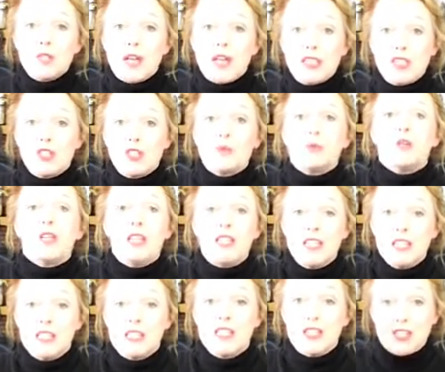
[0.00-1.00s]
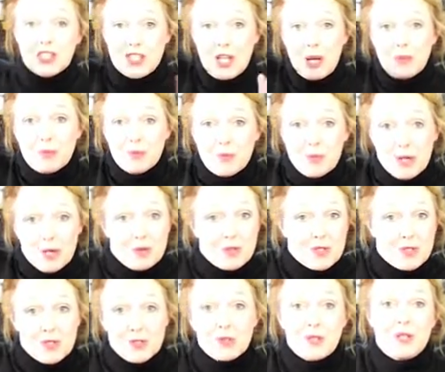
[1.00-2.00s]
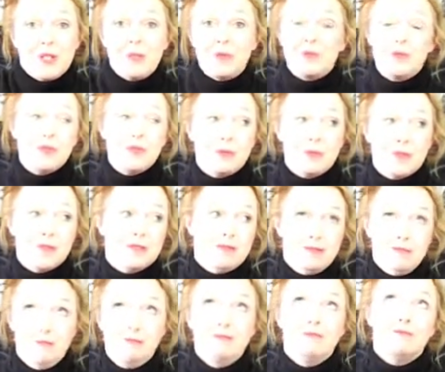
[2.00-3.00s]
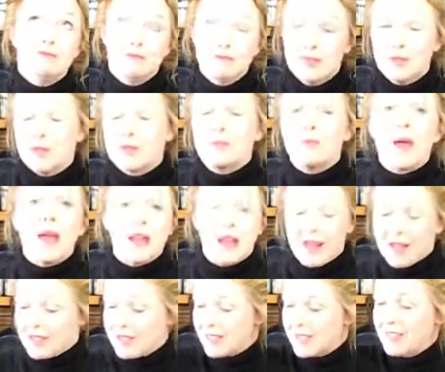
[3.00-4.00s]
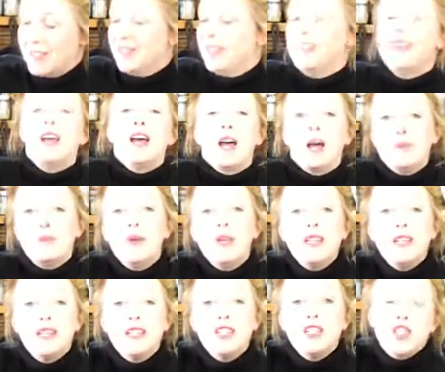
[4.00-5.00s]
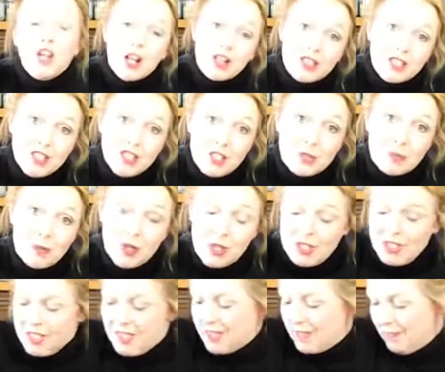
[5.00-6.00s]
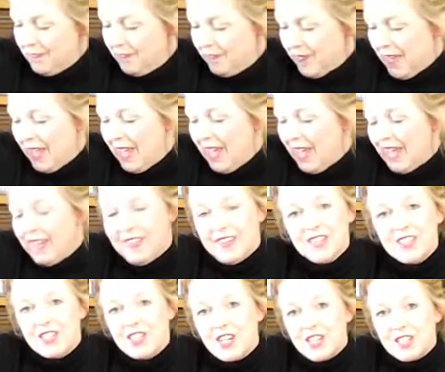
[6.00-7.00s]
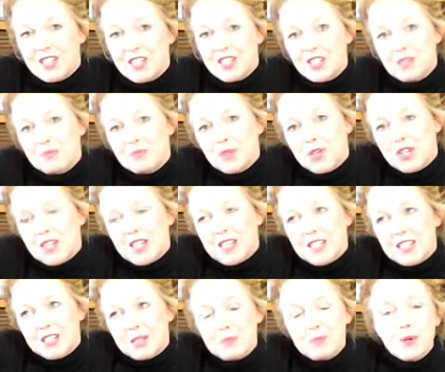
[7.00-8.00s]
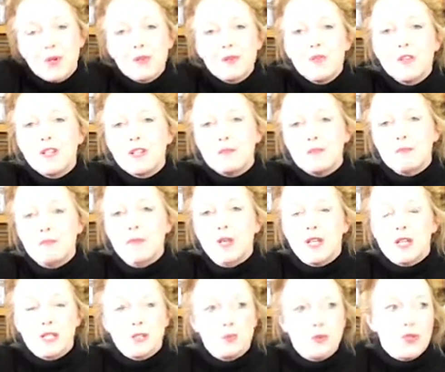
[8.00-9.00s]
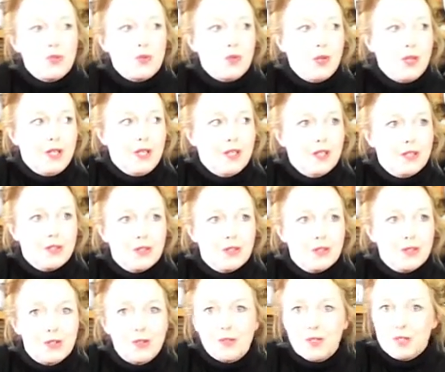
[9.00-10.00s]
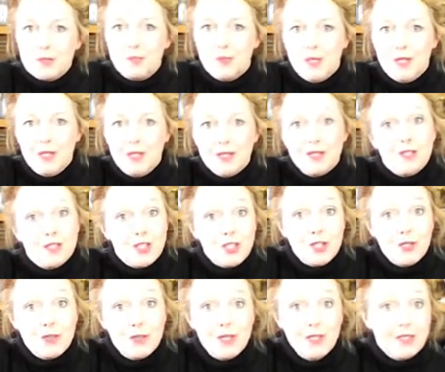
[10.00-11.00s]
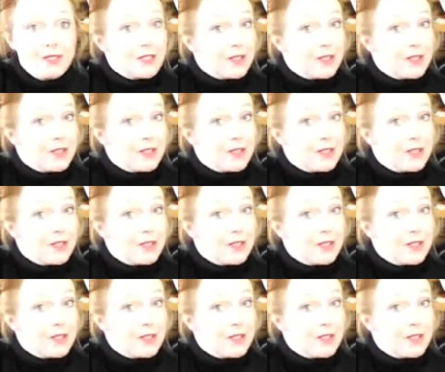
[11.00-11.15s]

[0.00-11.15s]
I had so many kids on top of what I was doing that it was a madhouse. I'm making chocolate chip cookies. And this chocolate chip cookie is the perfect mix between the crispy and the chewy.